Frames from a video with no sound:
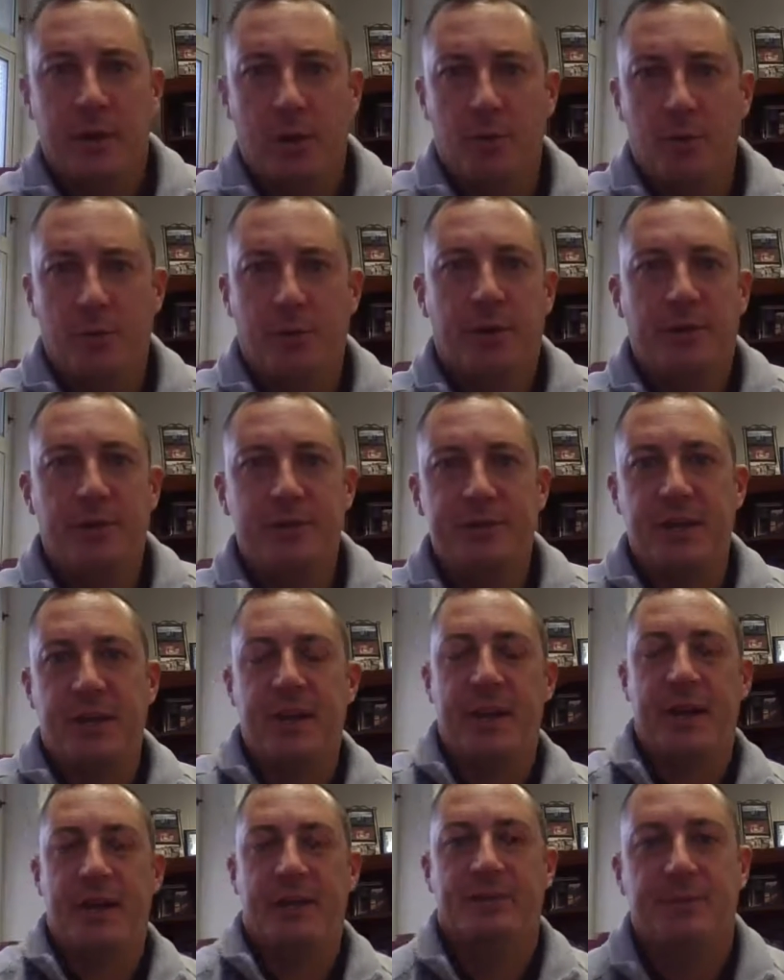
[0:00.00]
Hello, Breckenridge
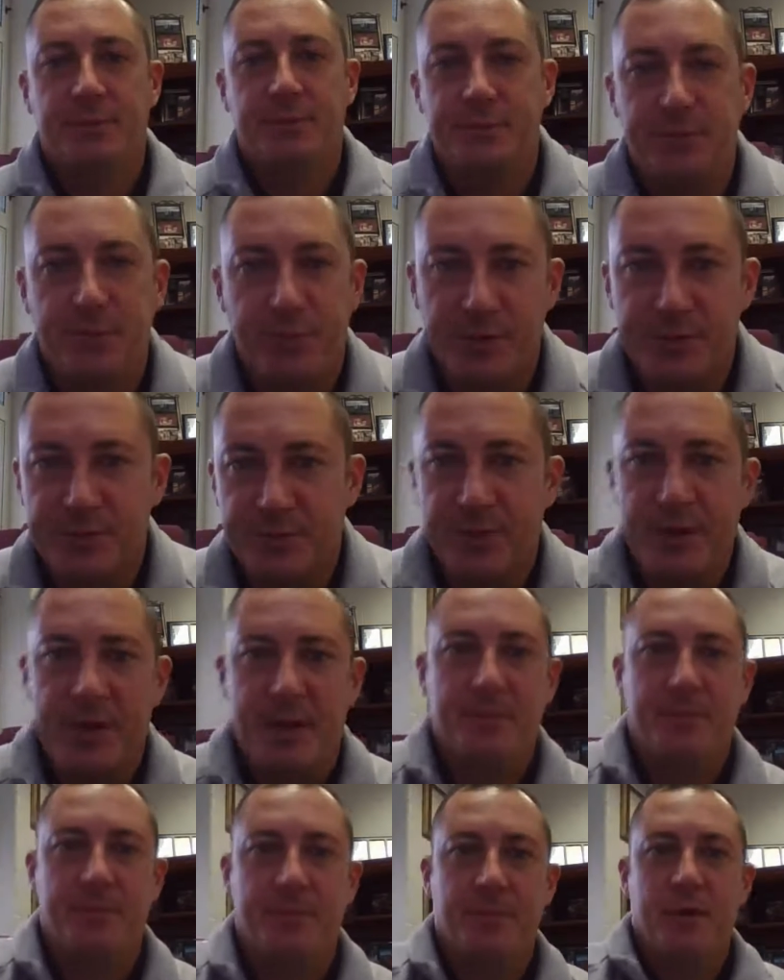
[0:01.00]
County High School's Principal
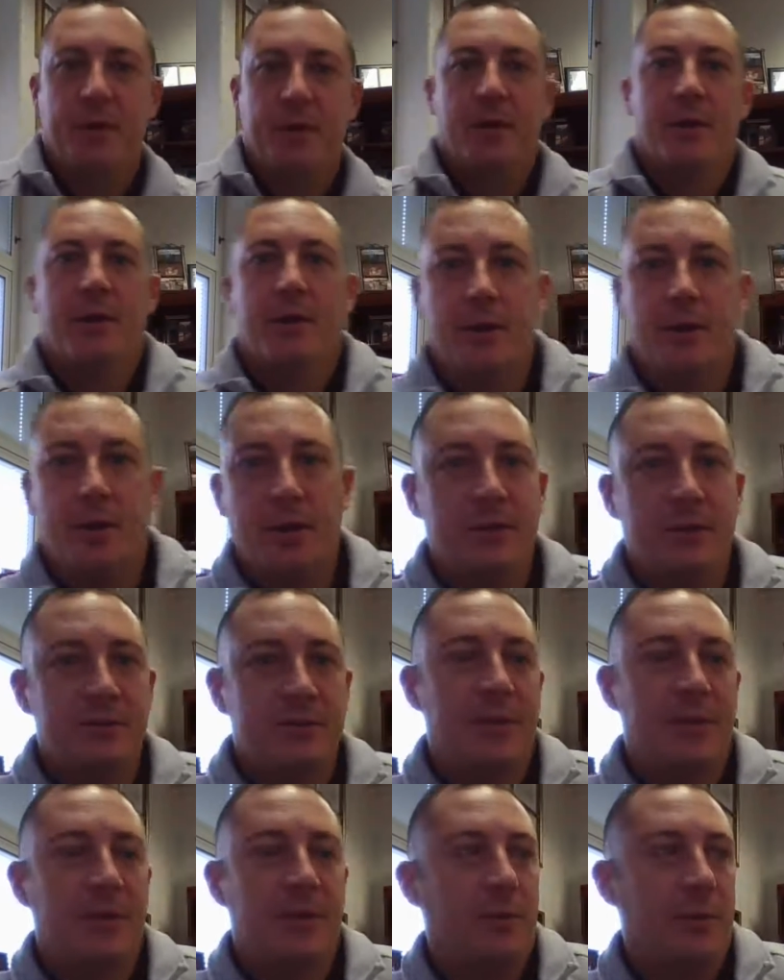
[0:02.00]
Adam
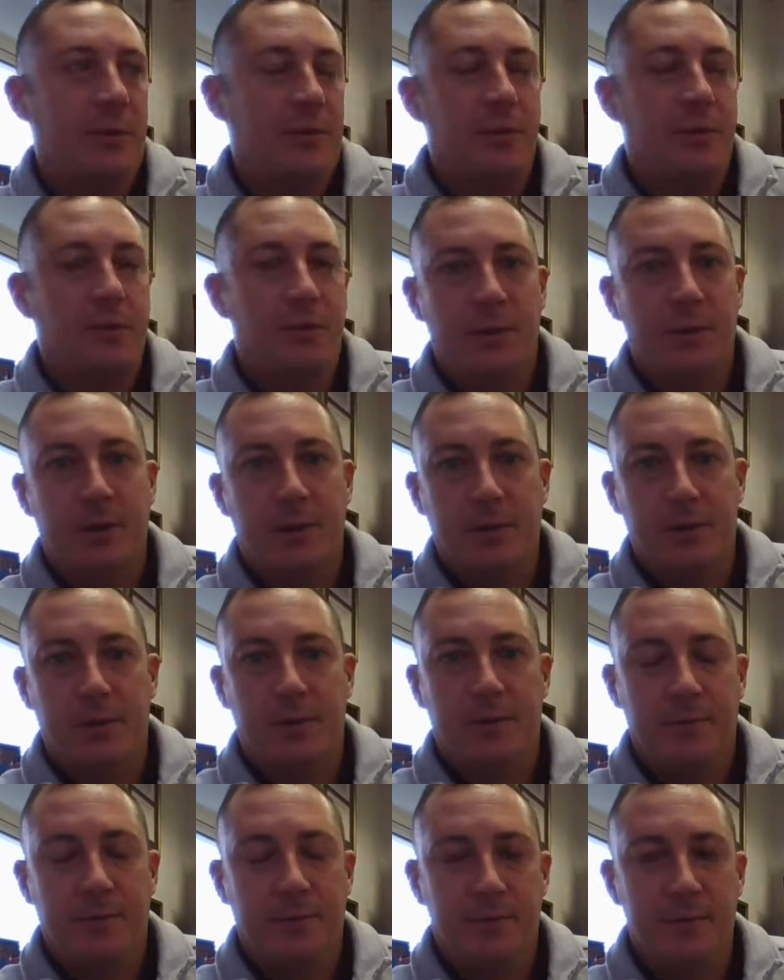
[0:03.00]
Cox here with you
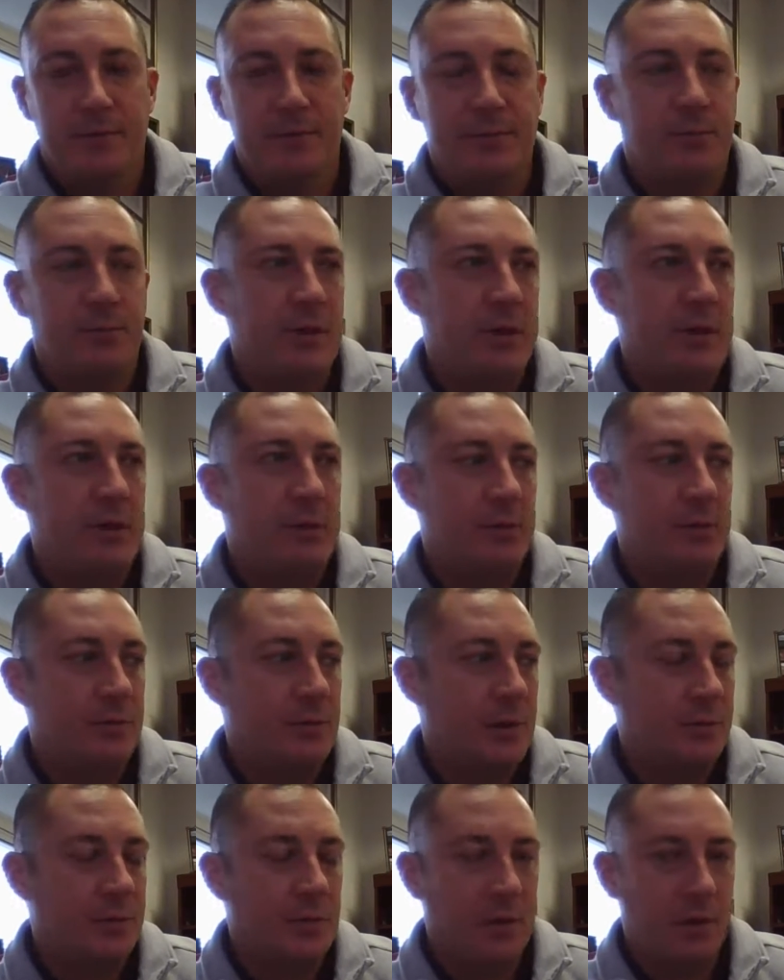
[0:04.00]
this week
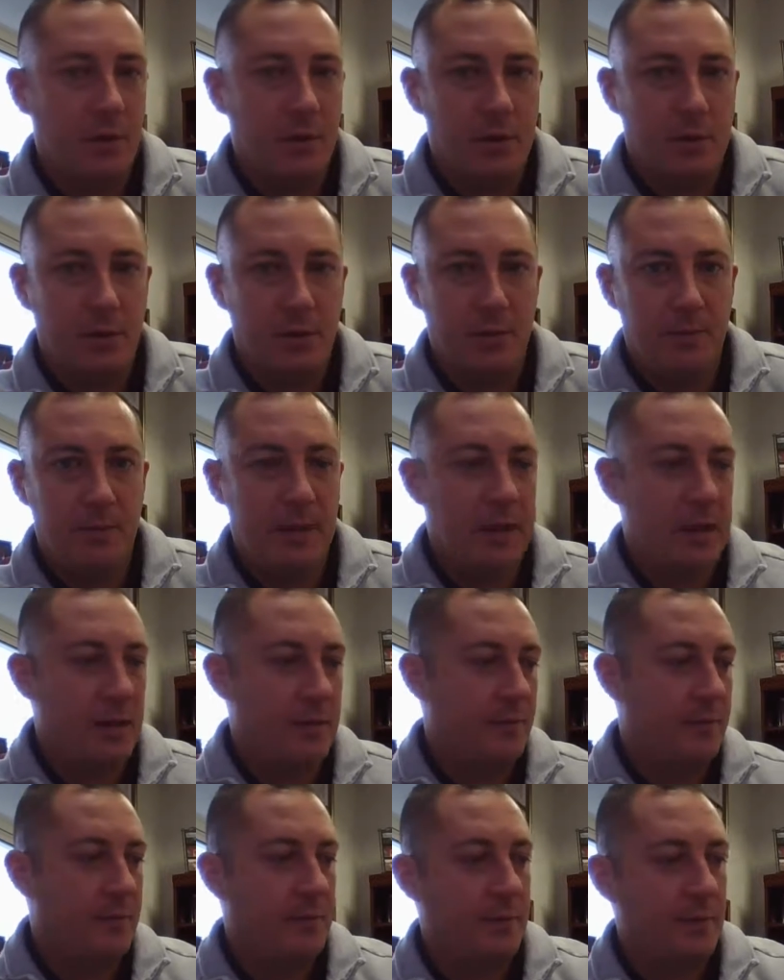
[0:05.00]
to give you an
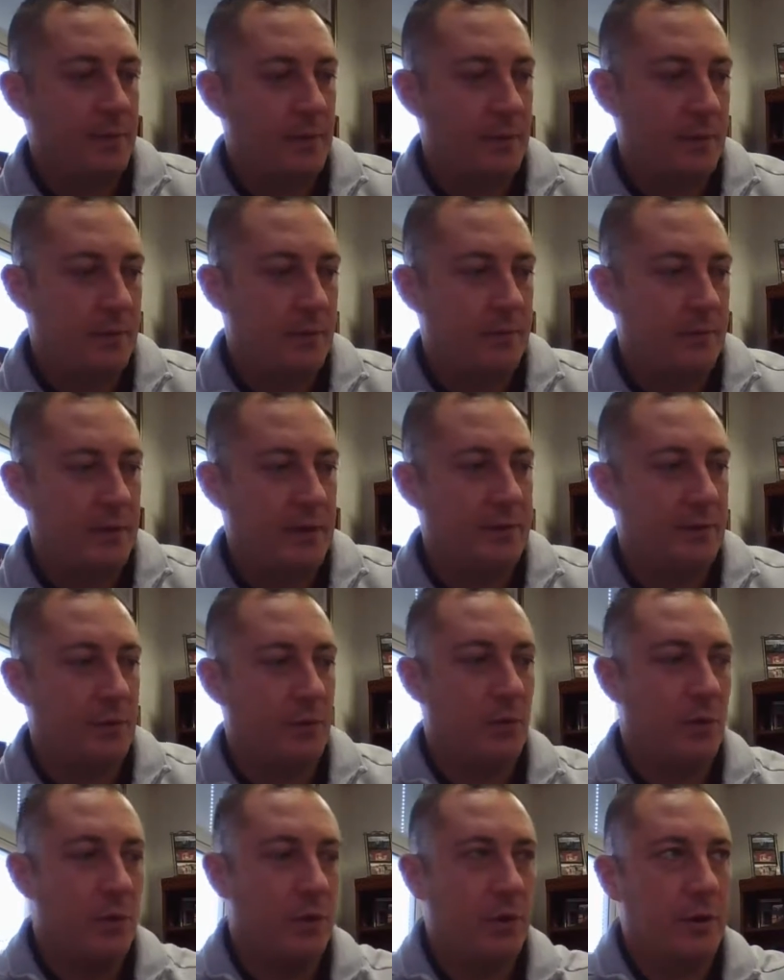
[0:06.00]
update of events
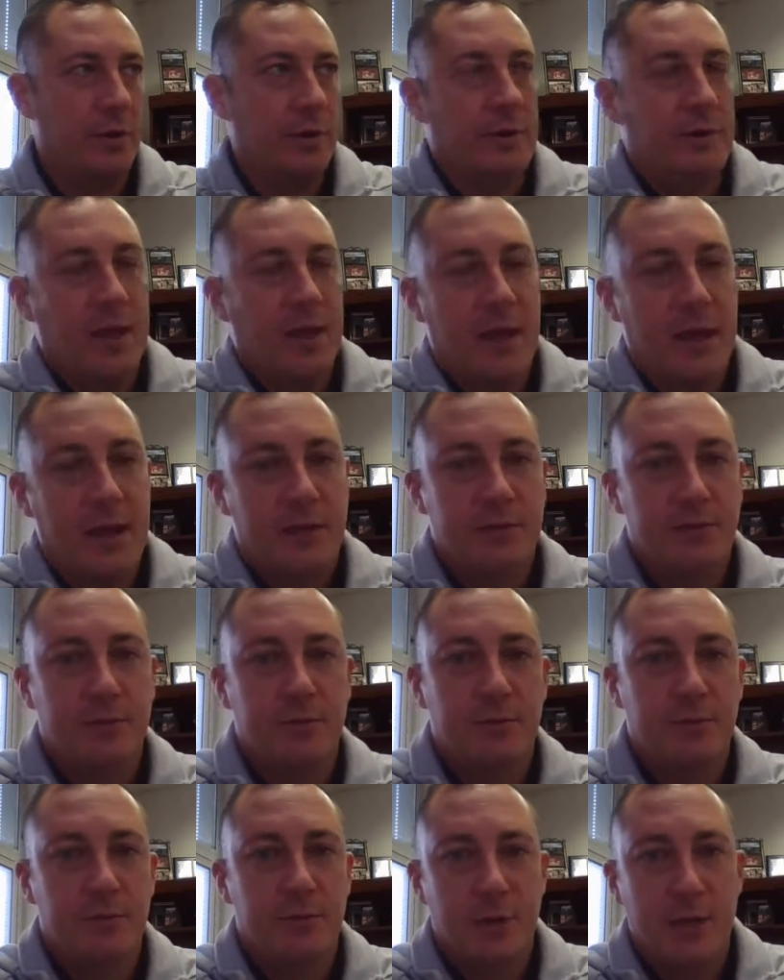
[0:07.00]
that are going on here at the high
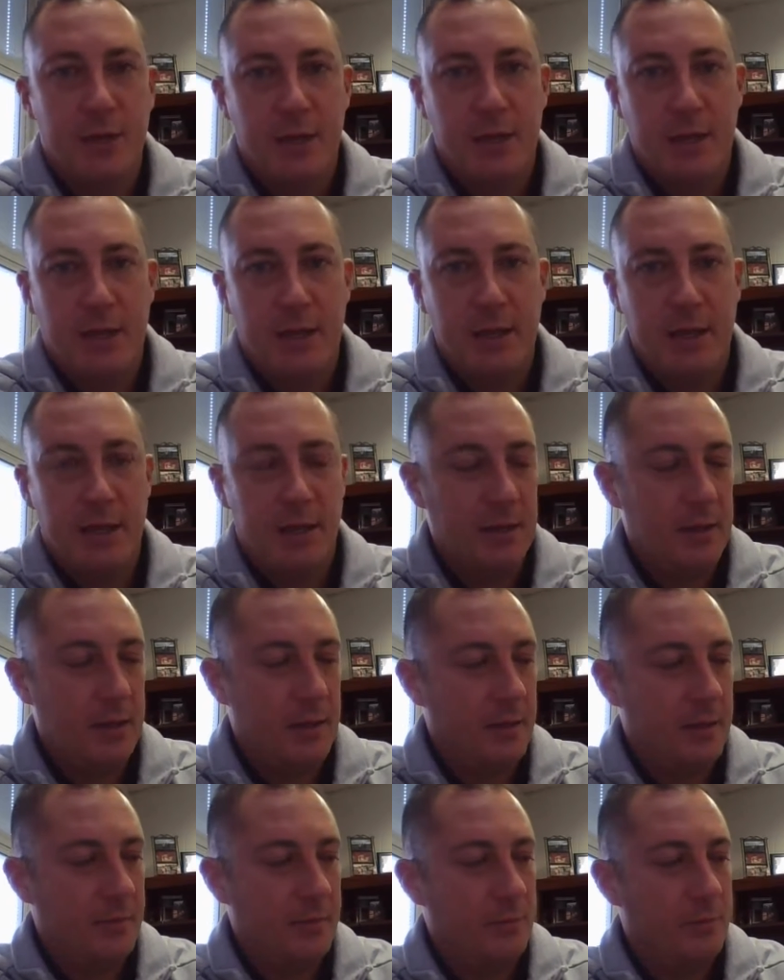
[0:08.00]
school
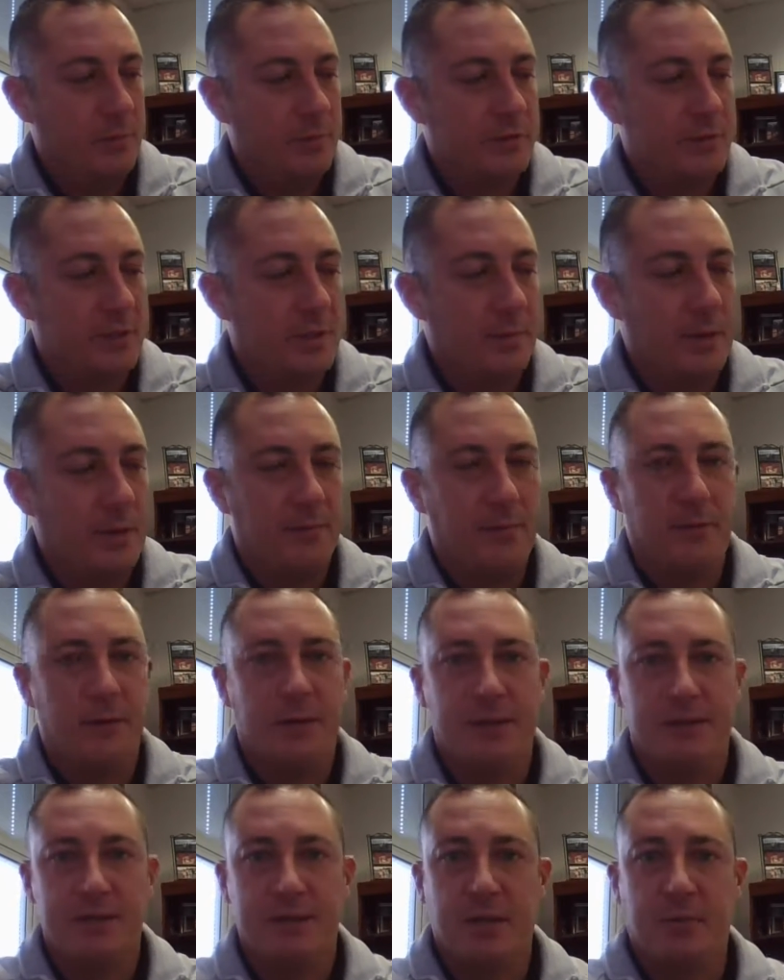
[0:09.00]
and what's coming up for the
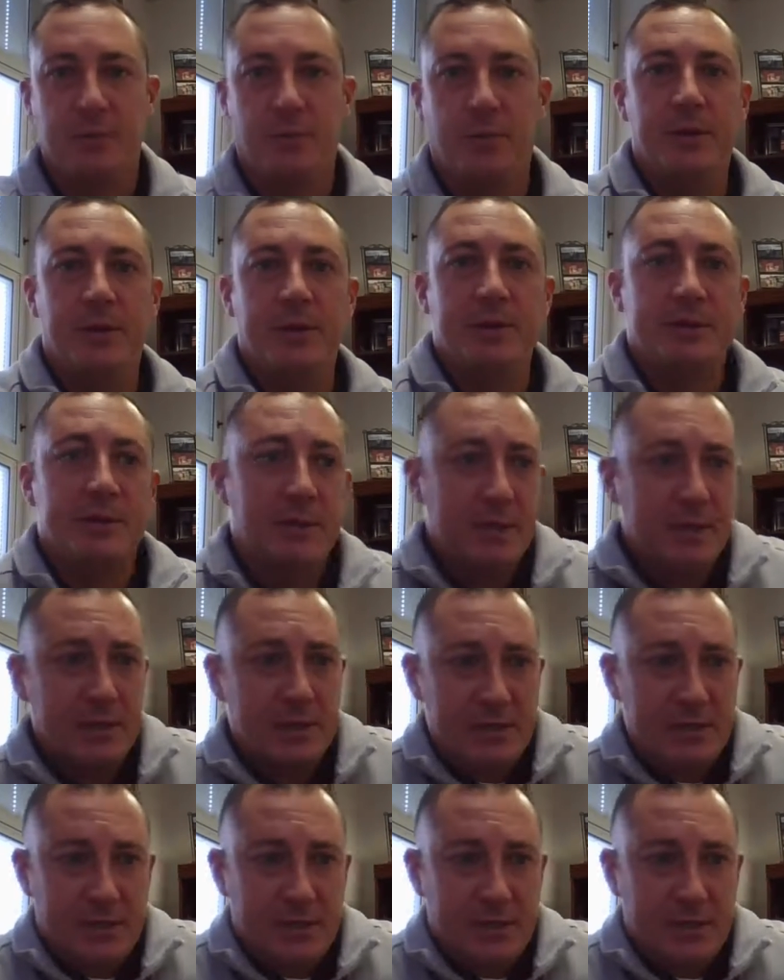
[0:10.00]
next couple of weeks.